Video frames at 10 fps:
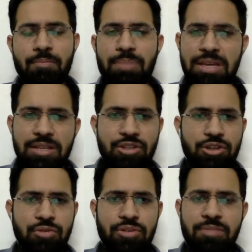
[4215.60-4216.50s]
Big
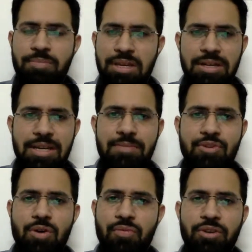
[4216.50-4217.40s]
institutes and big names
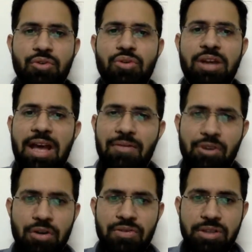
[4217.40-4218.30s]
often don't have a
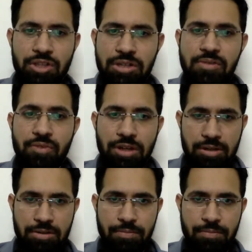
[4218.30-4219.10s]
lot of surgical work.